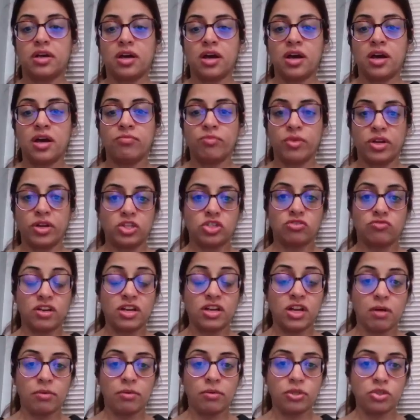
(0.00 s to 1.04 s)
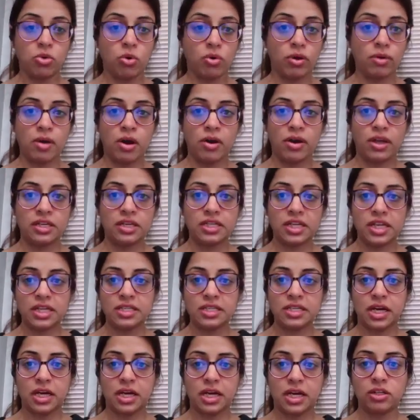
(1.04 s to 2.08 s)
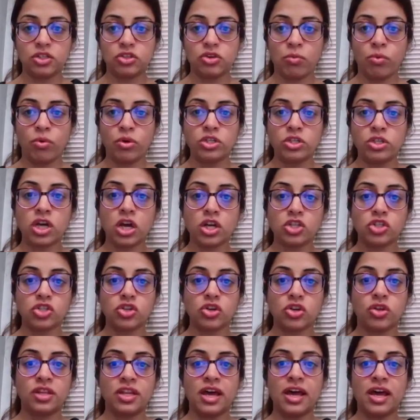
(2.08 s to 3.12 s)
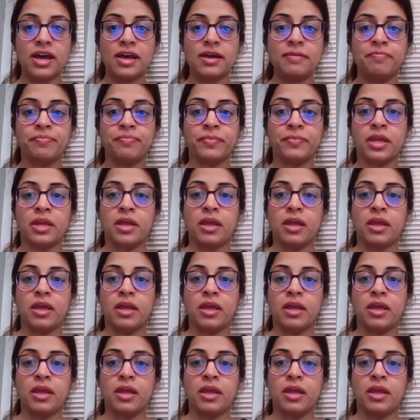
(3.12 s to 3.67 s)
which Reena will talk about in detail, so I won't touch on there.